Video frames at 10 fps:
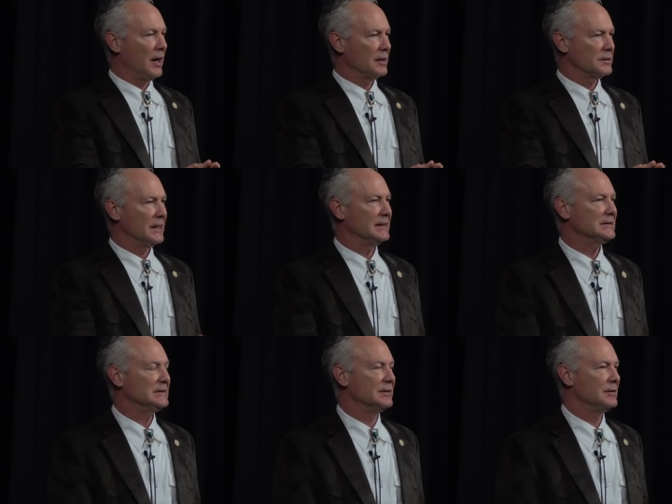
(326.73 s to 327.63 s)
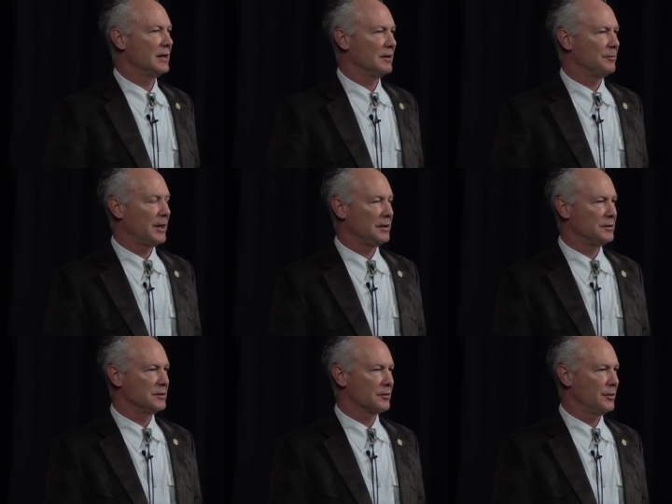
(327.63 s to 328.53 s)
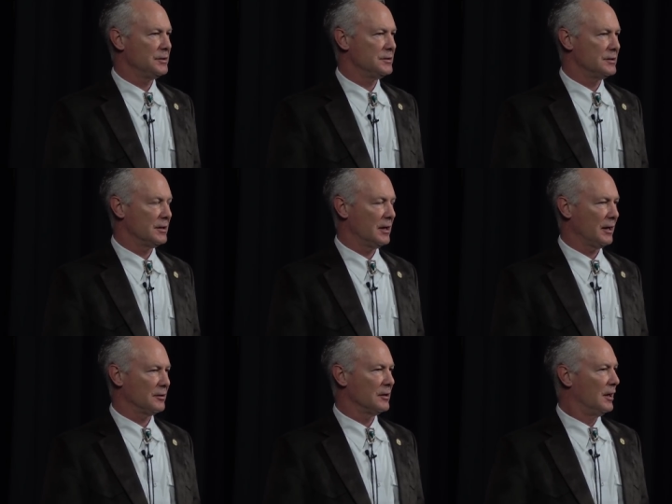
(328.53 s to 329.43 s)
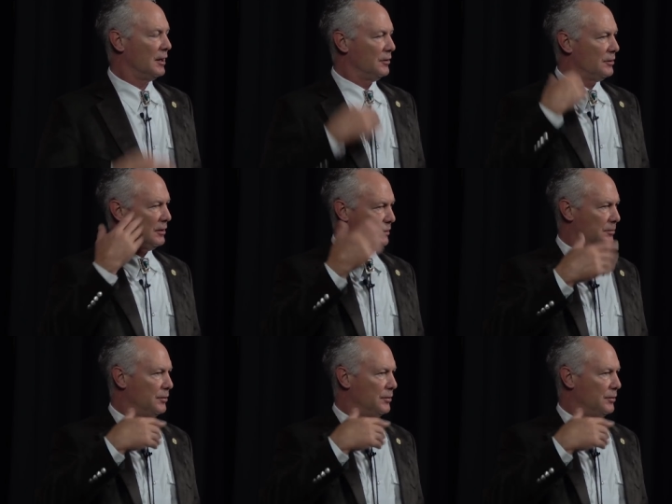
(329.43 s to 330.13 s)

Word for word: fossa every time the patient squeezes together. You're going to